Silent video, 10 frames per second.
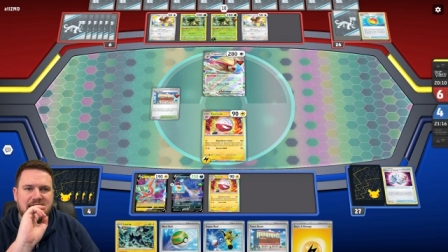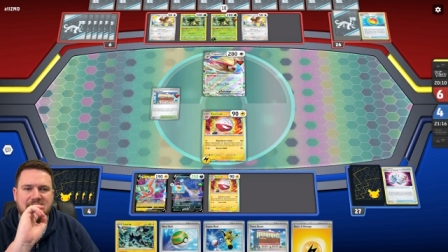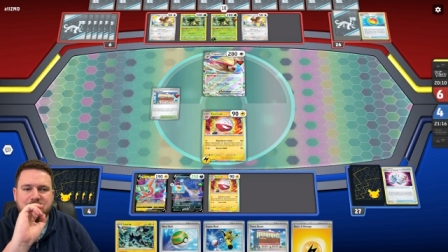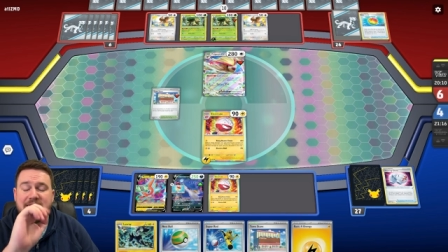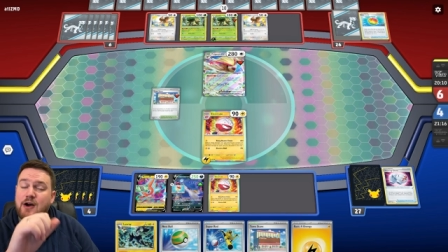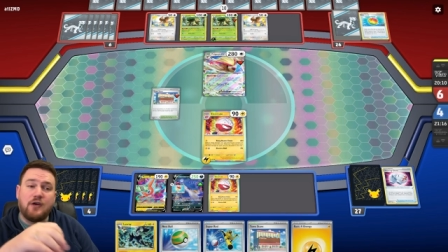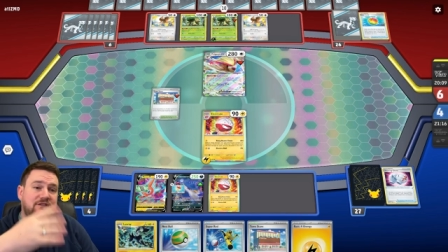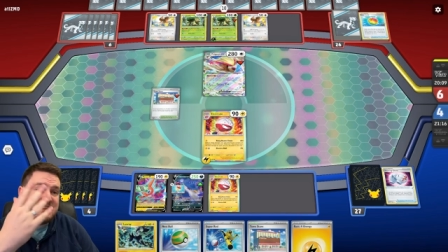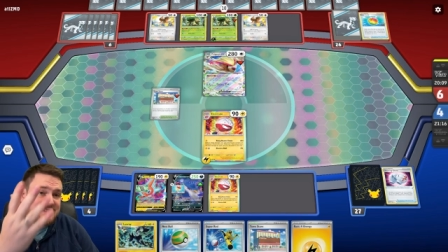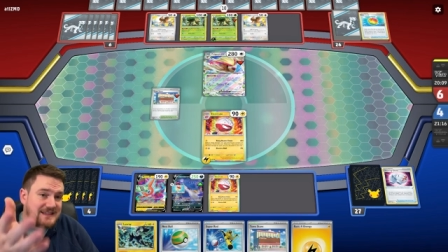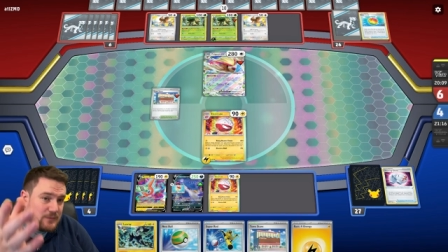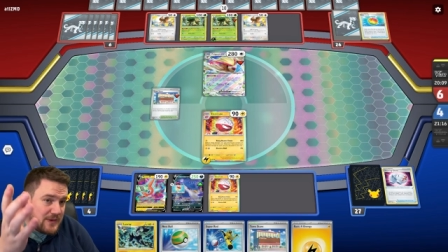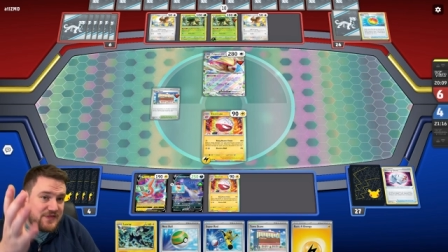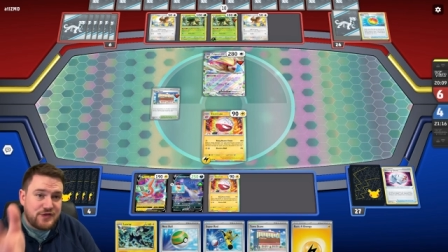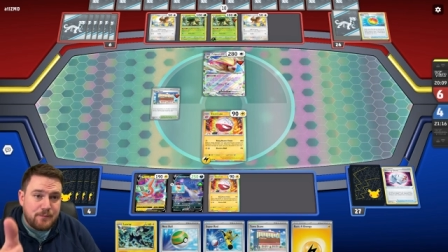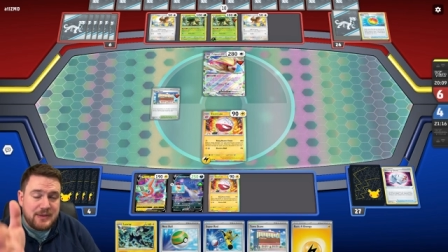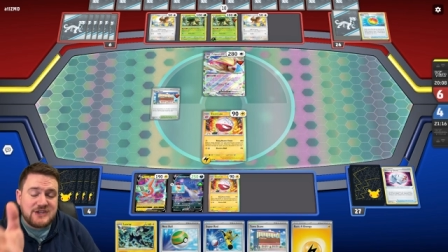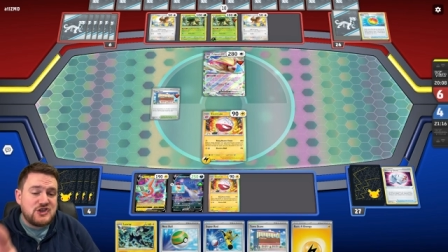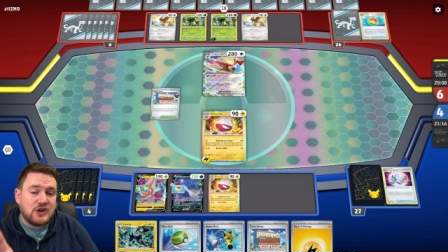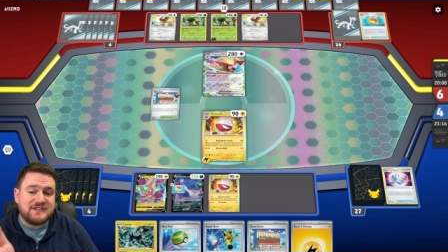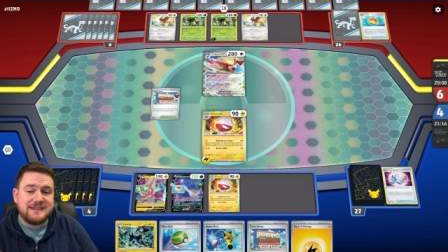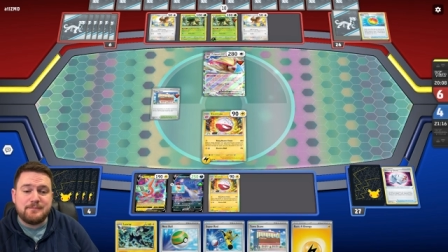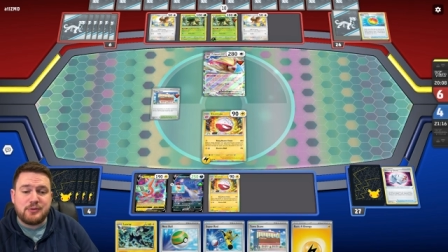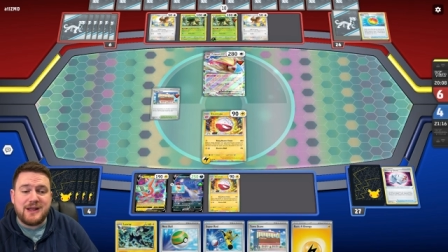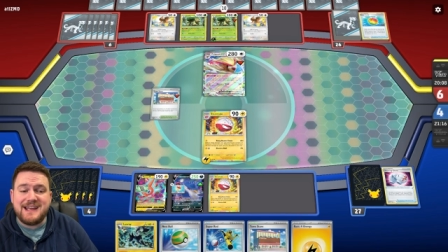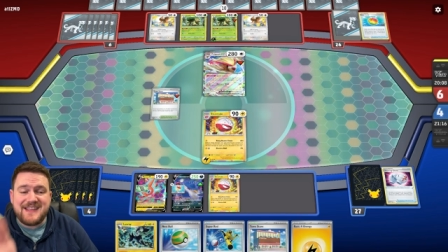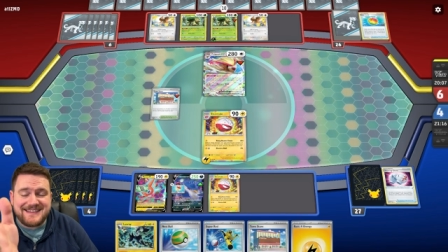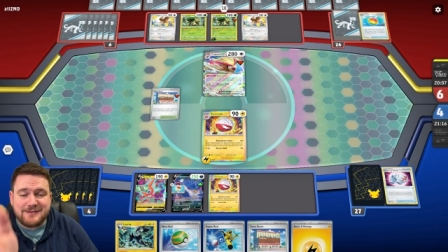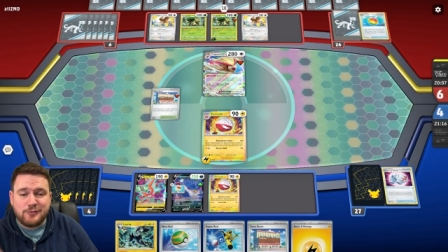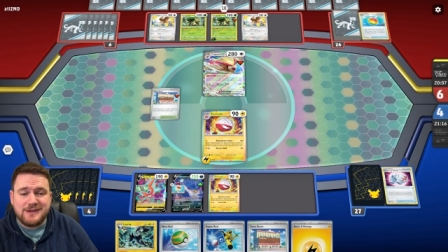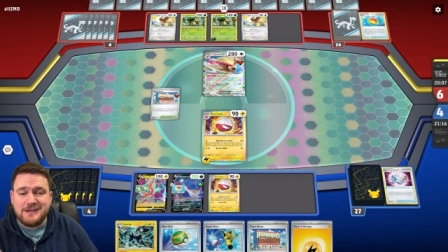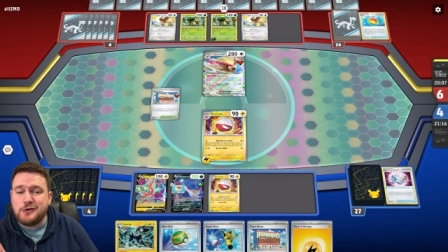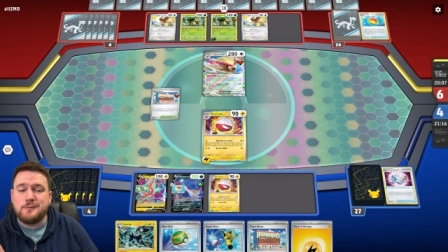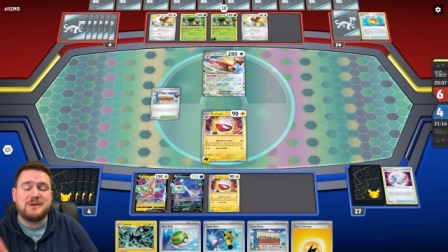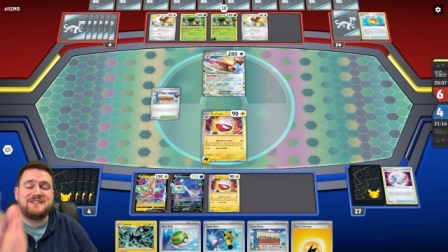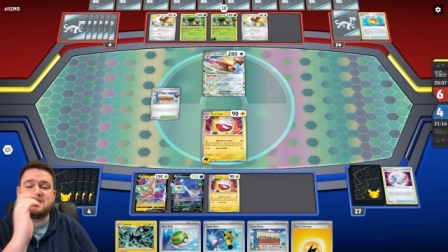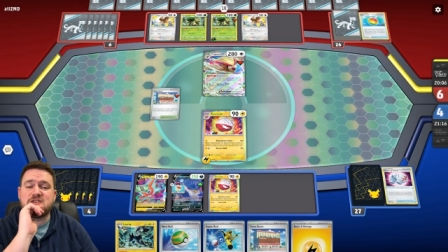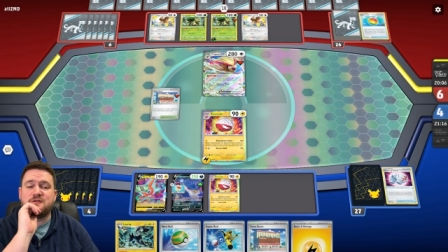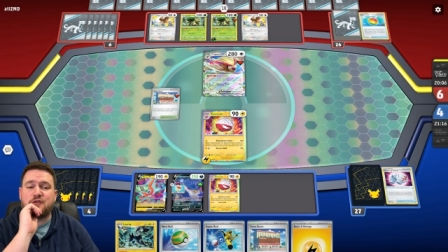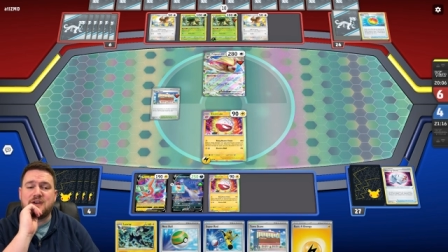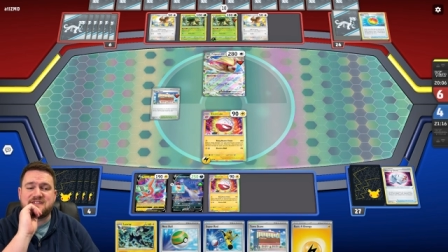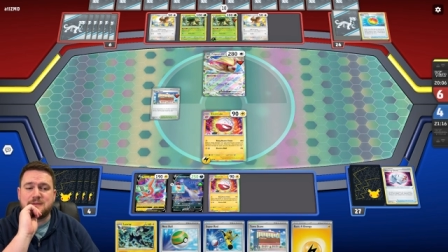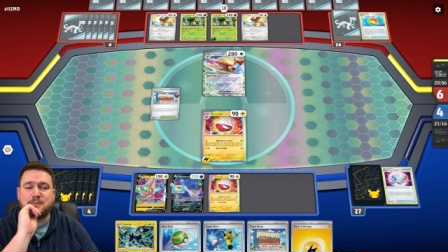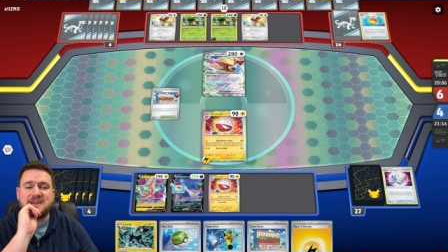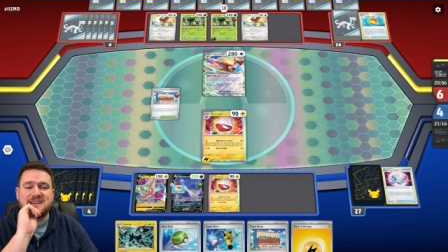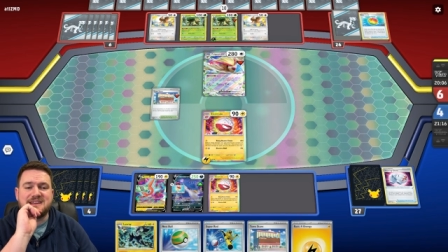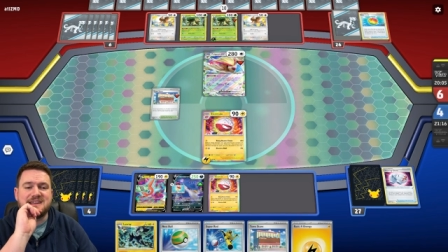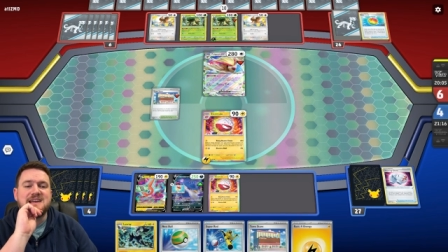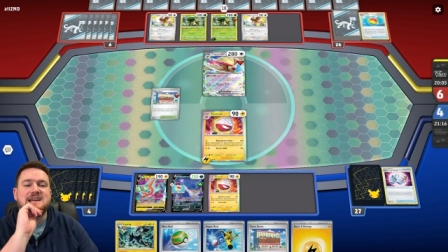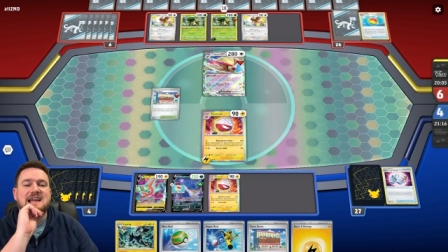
Um, now, obviously, with the Pidgeots in play, that's a really good position for us to be in.